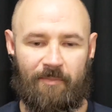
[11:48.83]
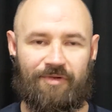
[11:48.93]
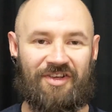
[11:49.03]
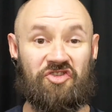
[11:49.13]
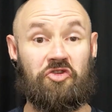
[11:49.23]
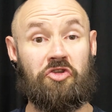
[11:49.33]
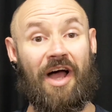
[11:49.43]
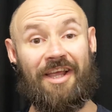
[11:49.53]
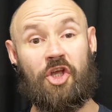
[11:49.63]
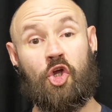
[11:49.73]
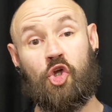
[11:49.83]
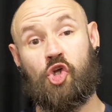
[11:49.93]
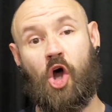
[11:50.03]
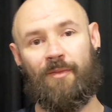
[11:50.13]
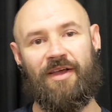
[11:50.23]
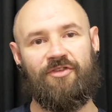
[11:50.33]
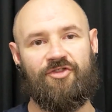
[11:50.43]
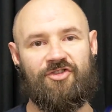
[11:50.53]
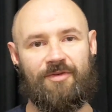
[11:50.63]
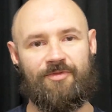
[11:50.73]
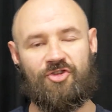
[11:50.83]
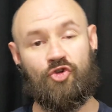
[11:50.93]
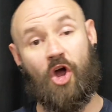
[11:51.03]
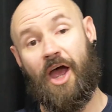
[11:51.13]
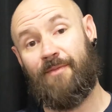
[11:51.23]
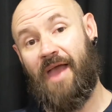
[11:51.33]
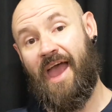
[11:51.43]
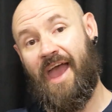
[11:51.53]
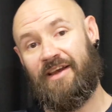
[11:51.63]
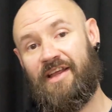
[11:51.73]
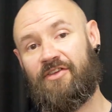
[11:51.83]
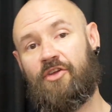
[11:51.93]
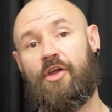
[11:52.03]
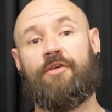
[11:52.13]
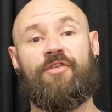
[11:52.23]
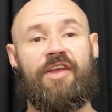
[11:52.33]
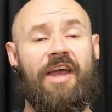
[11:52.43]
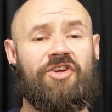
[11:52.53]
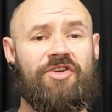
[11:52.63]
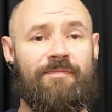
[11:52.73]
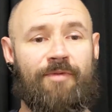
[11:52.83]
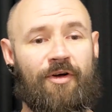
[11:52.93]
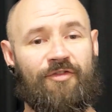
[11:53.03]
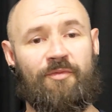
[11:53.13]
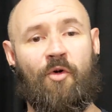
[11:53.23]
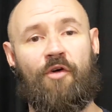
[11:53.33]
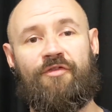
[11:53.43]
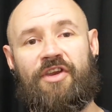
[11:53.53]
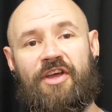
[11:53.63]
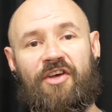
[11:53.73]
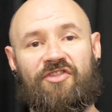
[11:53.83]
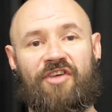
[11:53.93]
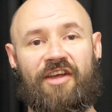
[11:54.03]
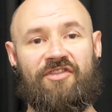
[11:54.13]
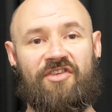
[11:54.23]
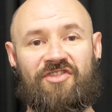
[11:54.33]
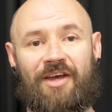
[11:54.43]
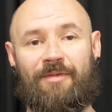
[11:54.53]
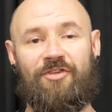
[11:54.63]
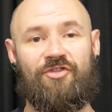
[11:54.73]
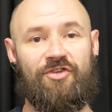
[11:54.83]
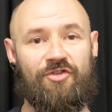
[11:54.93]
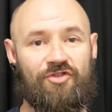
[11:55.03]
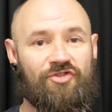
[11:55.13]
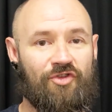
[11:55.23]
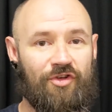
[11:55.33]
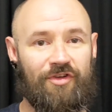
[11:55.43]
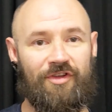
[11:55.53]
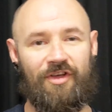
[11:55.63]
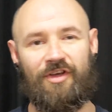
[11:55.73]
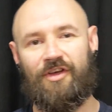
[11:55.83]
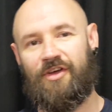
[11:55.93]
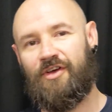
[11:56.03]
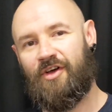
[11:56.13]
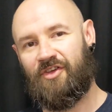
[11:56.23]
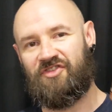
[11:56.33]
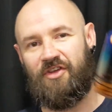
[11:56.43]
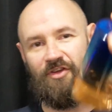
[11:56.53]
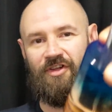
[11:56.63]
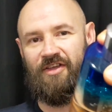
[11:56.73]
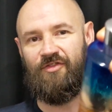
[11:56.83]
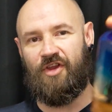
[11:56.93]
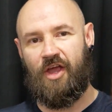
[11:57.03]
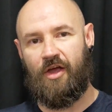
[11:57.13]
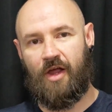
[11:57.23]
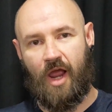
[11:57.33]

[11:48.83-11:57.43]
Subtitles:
Please like, comment, subscribe, and hit the notification bell for more videos like this coming to you soon. I'll see you on the next video.